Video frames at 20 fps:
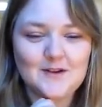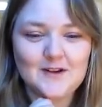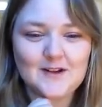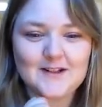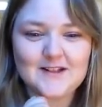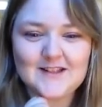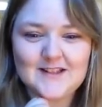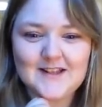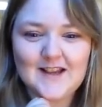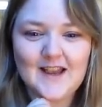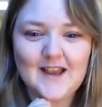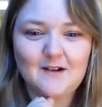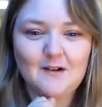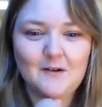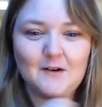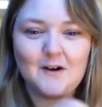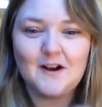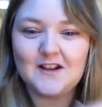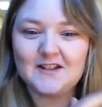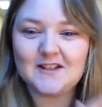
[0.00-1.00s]
You can say,
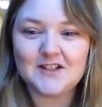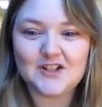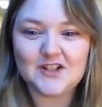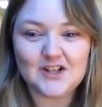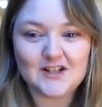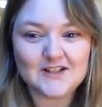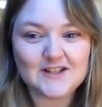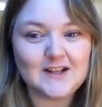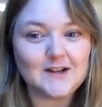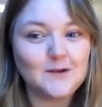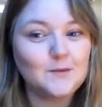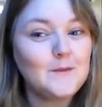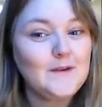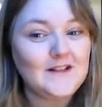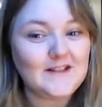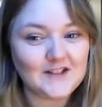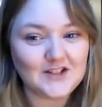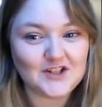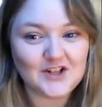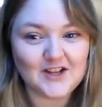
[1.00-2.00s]
oh, I suggested,
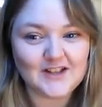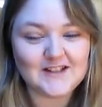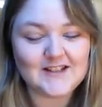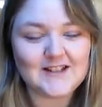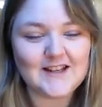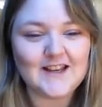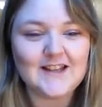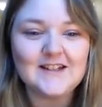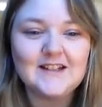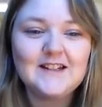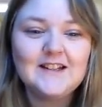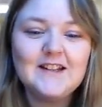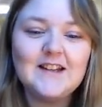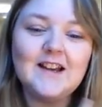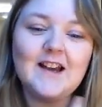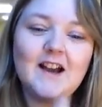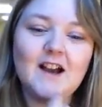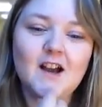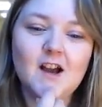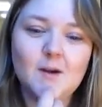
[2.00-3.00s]
we suggested,
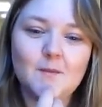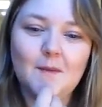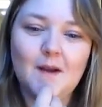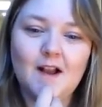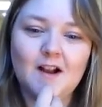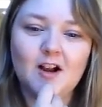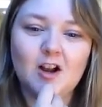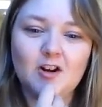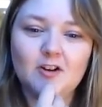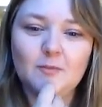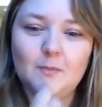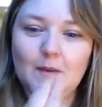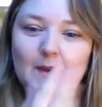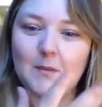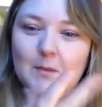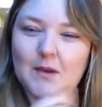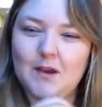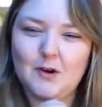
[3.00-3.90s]
and kind of be a